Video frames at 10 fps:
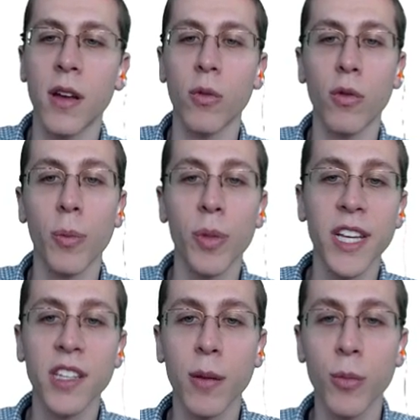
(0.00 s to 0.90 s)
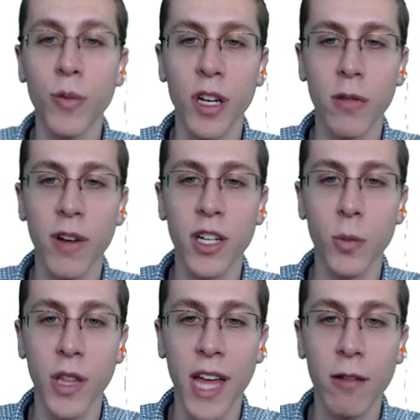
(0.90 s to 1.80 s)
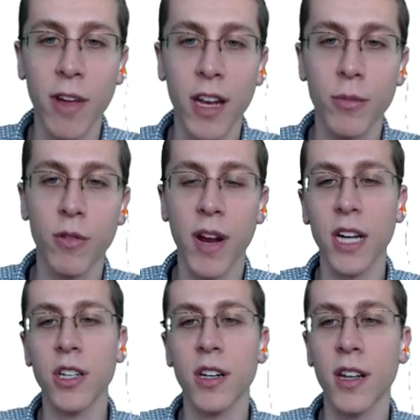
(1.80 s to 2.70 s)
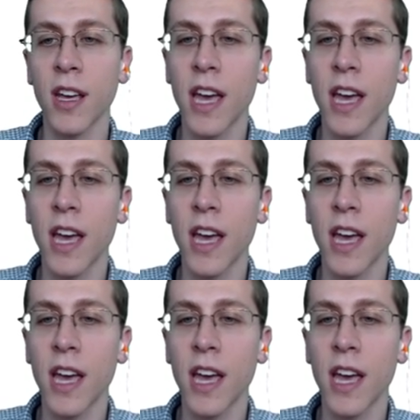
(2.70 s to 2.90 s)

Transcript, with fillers: We'll replace our moving direction with that random direction,